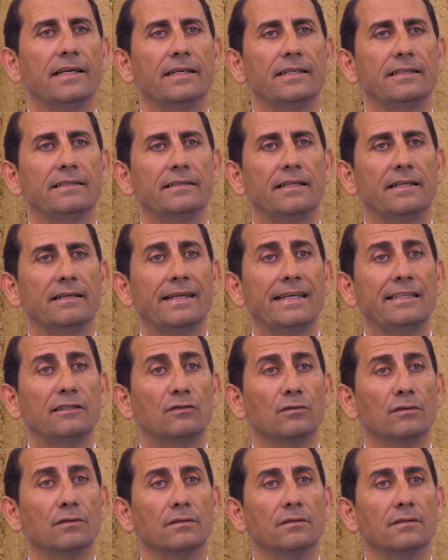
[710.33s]
in the
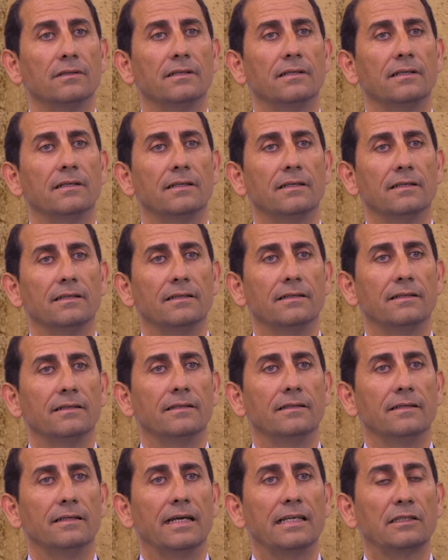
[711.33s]
NATO
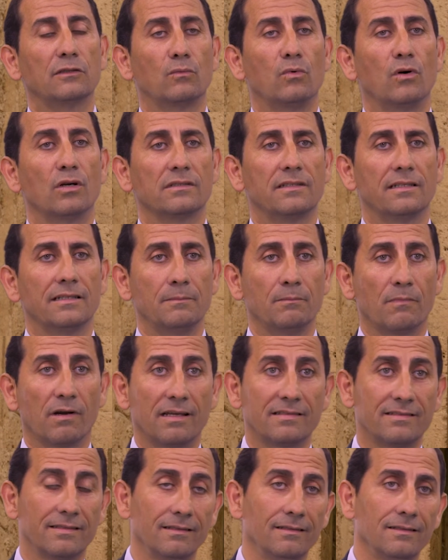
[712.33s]
headquarters in
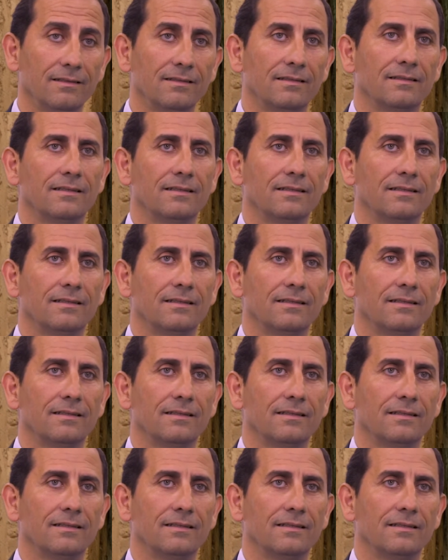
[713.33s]
Brussels,